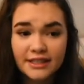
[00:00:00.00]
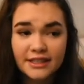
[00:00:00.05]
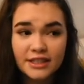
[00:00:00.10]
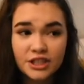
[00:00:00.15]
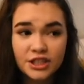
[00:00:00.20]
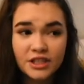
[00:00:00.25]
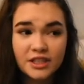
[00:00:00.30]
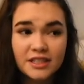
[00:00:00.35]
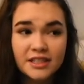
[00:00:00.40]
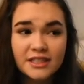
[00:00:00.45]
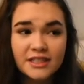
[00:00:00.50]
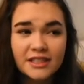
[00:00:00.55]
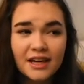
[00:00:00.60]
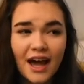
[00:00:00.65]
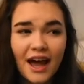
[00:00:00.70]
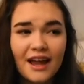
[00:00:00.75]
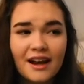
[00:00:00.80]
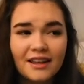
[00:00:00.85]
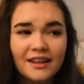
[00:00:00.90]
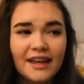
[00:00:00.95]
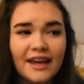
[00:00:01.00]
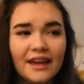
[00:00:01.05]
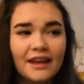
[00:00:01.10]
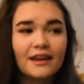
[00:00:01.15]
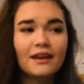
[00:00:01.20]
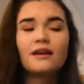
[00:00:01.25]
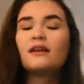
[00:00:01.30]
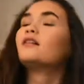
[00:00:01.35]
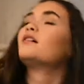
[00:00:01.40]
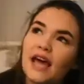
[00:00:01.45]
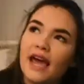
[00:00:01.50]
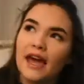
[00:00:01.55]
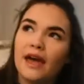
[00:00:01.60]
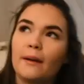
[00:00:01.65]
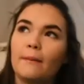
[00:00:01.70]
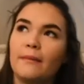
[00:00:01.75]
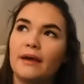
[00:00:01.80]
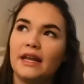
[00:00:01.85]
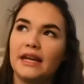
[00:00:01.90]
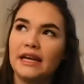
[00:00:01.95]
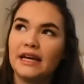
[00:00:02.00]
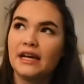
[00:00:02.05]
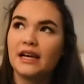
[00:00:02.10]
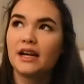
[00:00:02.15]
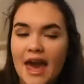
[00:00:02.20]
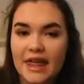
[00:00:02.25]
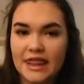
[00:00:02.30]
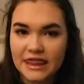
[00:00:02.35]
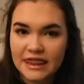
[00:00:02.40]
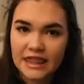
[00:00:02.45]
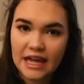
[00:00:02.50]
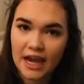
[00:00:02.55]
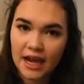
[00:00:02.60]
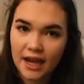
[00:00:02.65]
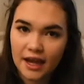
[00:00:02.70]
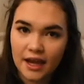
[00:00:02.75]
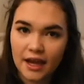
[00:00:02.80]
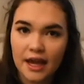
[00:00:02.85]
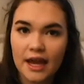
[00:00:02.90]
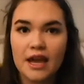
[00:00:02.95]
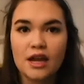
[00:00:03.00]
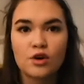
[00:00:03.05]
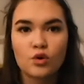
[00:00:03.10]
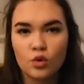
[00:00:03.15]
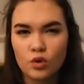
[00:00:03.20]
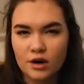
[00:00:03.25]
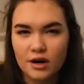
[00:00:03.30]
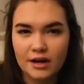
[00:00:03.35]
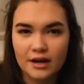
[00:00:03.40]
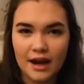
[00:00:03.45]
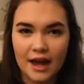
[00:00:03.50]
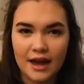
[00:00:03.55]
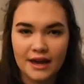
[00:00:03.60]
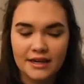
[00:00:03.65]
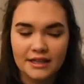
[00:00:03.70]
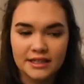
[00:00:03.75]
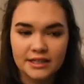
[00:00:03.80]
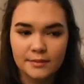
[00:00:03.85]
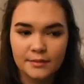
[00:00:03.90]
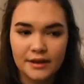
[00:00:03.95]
is to just kind of like take a minute and think and organize,